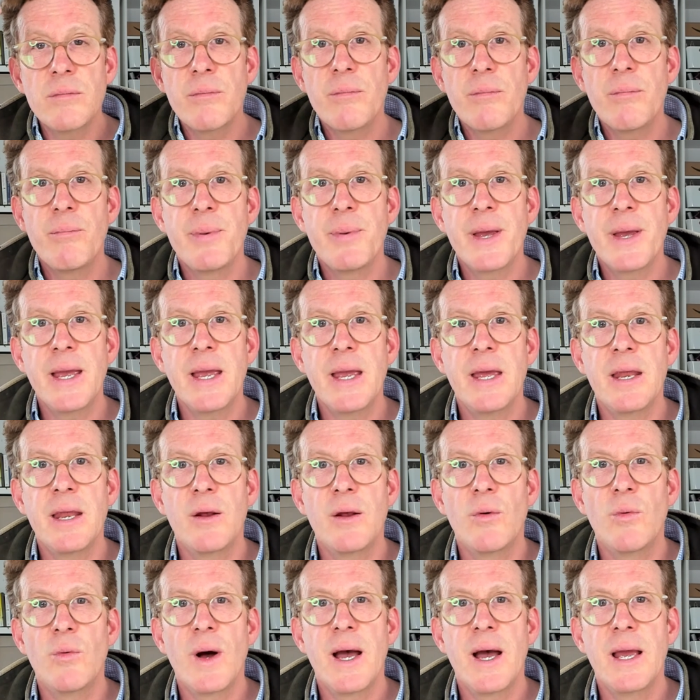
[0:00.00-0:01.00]
ping it
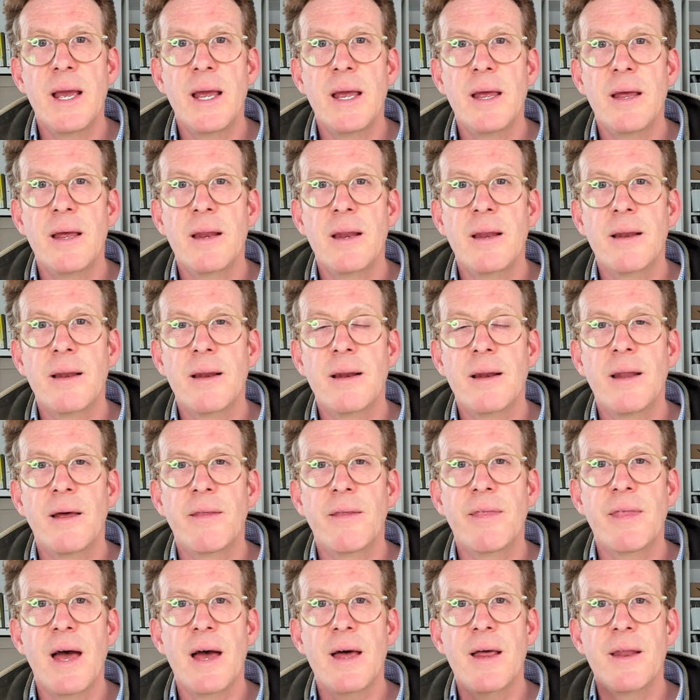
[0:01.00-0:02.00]
away like
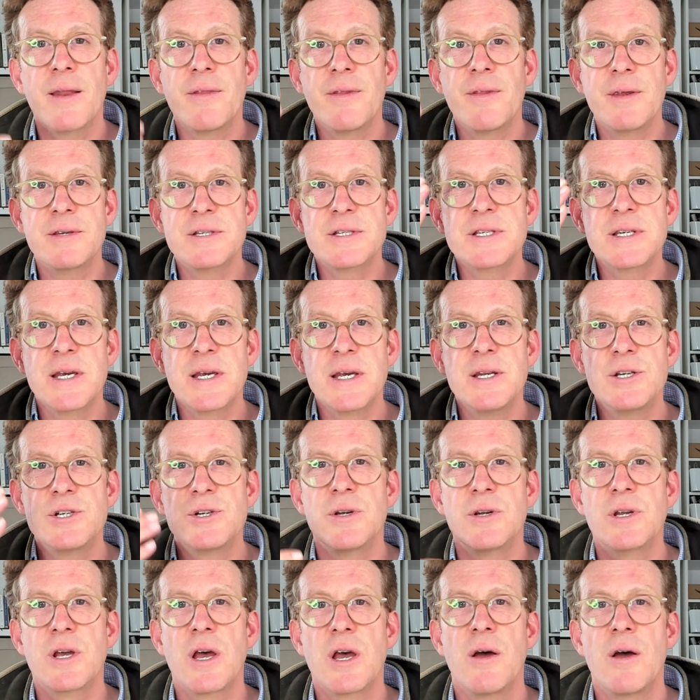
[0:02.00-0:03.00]
that, the skin
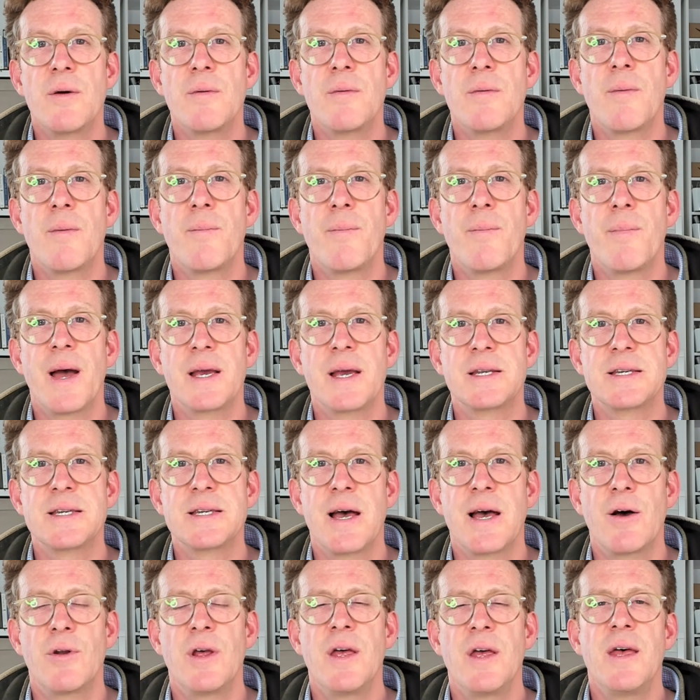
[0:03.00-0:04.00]
should go back
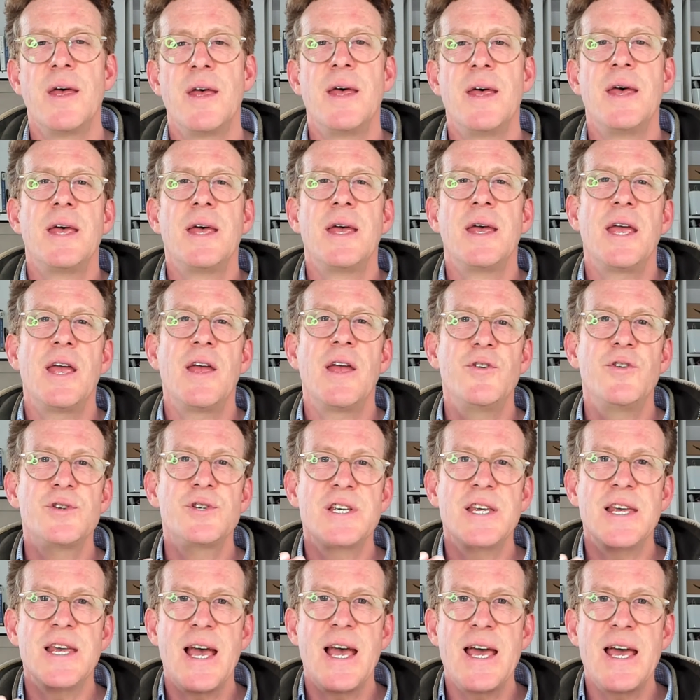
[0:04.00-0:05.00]
down. If you
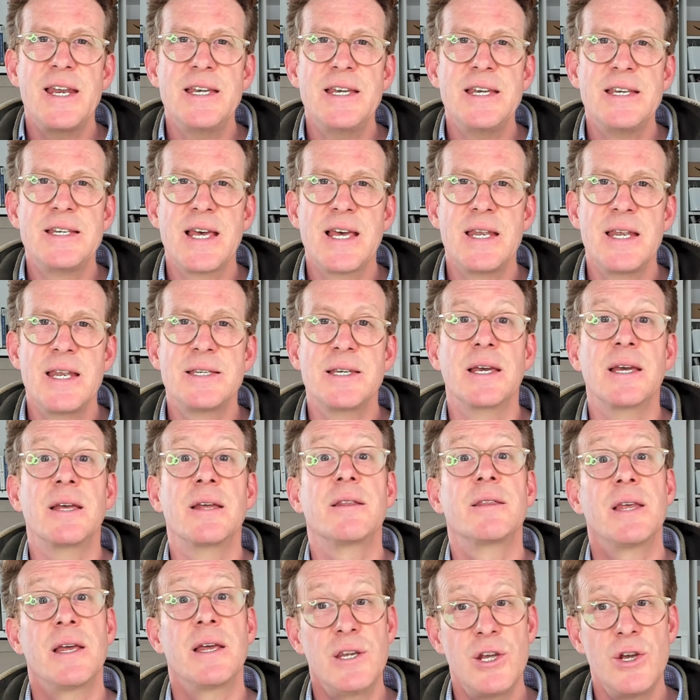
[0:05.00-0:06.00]
see any tenting,
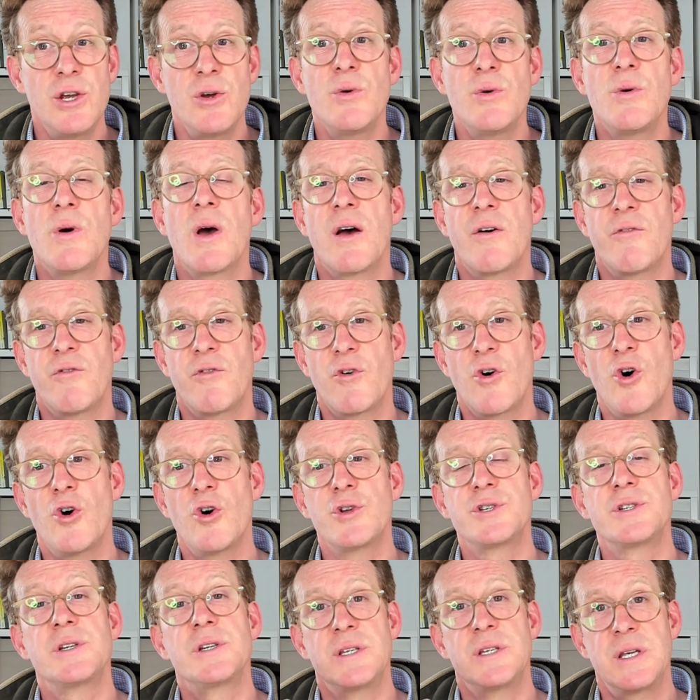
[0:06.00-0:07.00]
then you have
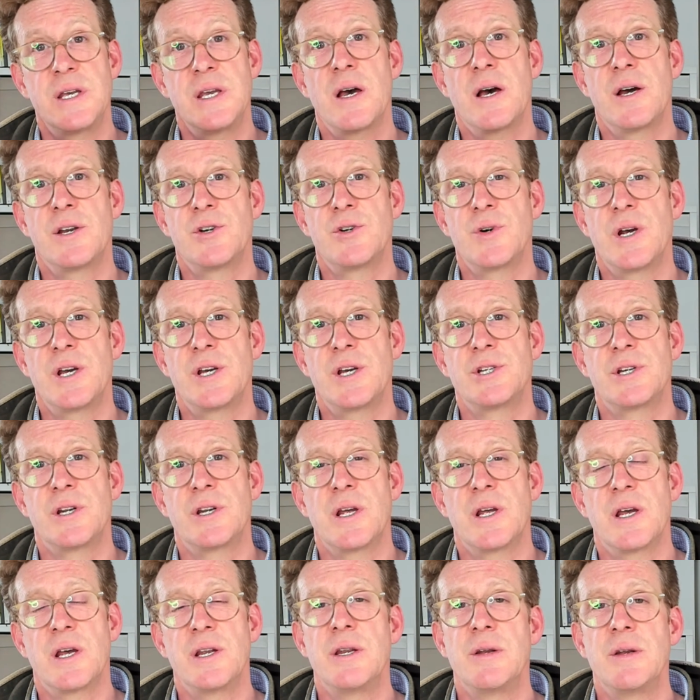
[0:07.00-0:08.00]
got
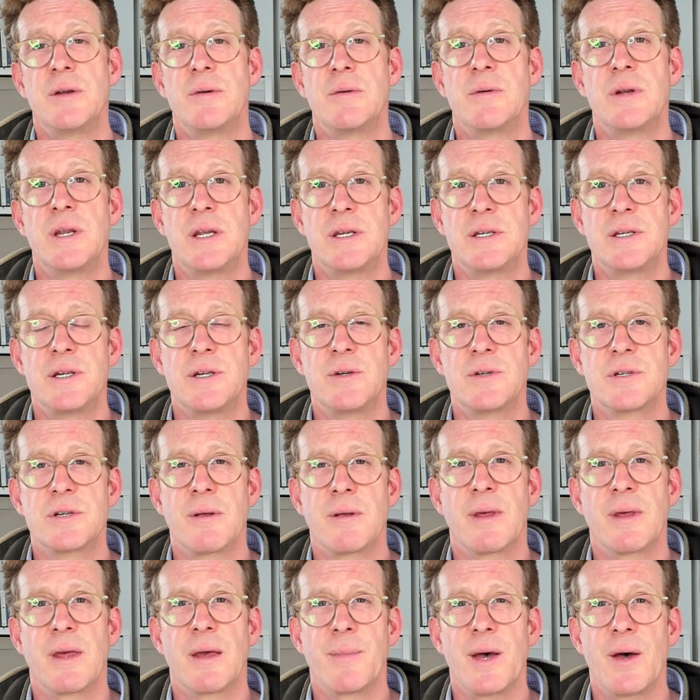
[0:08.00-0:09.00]
dehydration and you need to do
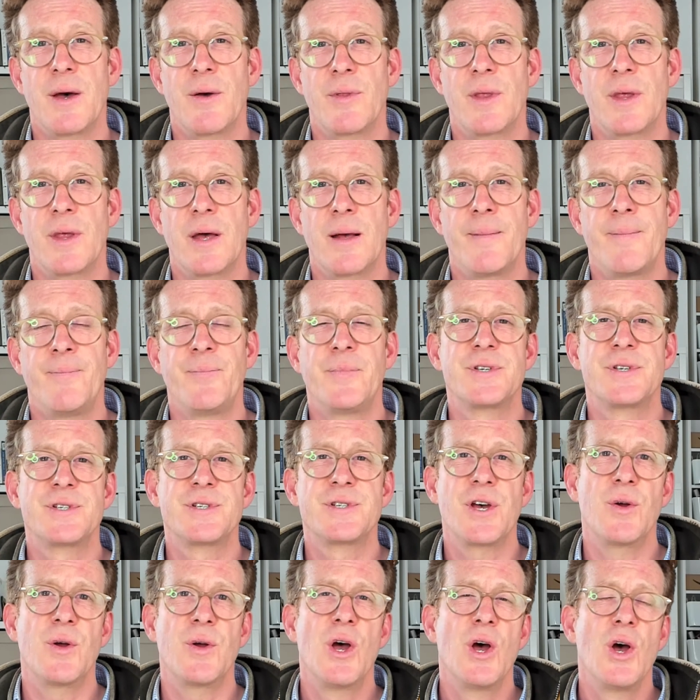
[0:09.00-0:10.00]
something about that.
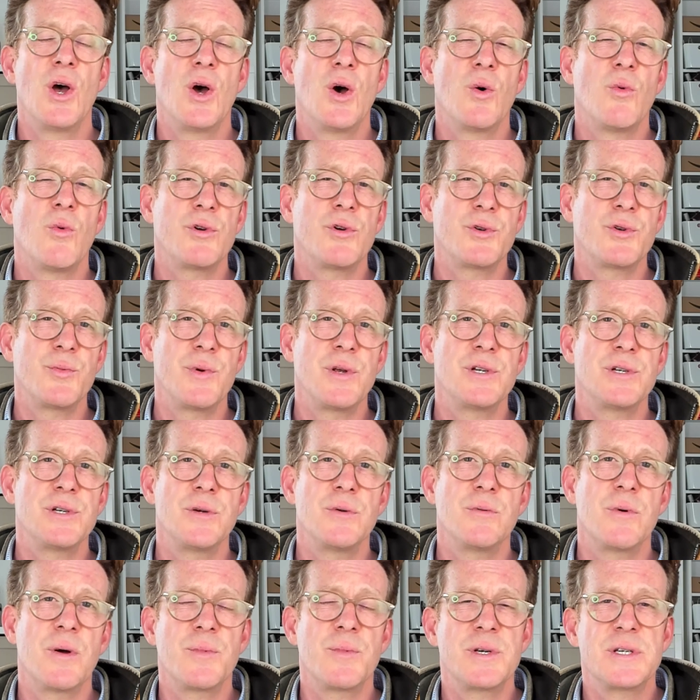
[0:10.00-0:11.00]
So what do we do
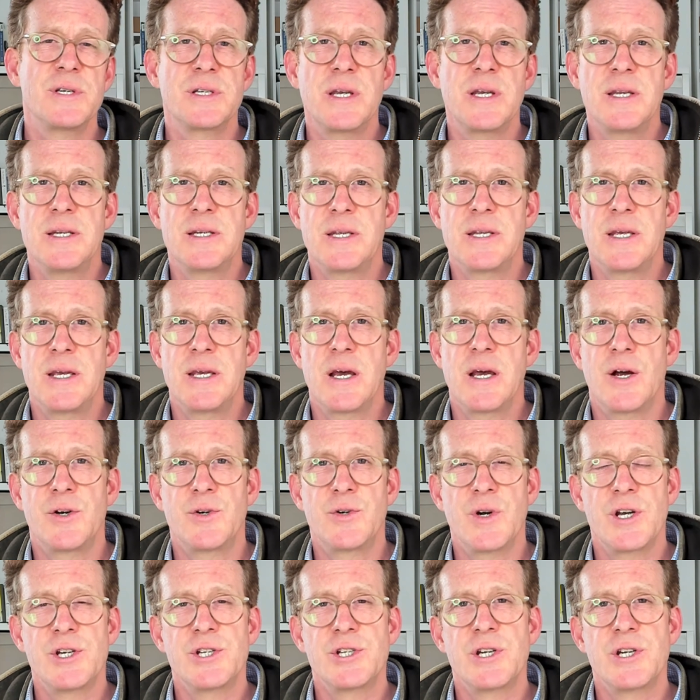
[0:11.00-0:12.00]
when we see
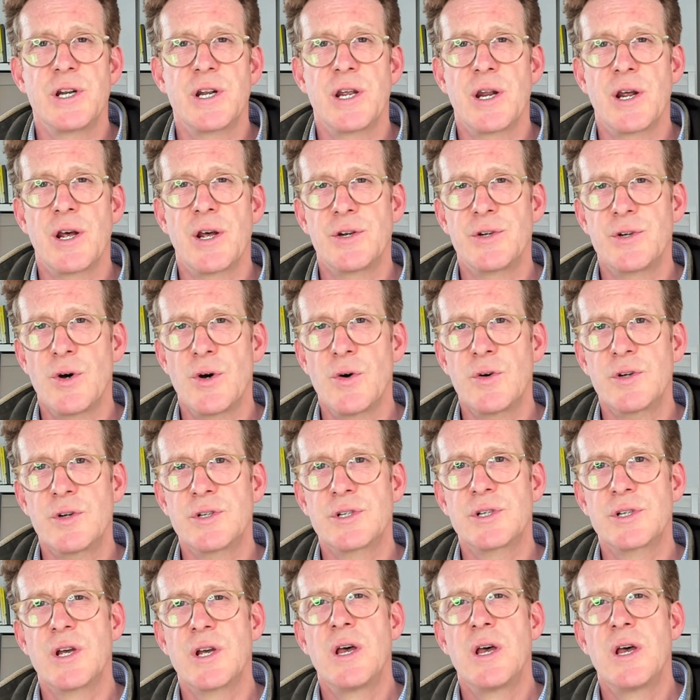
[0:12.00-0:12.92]
dehydration in our dogs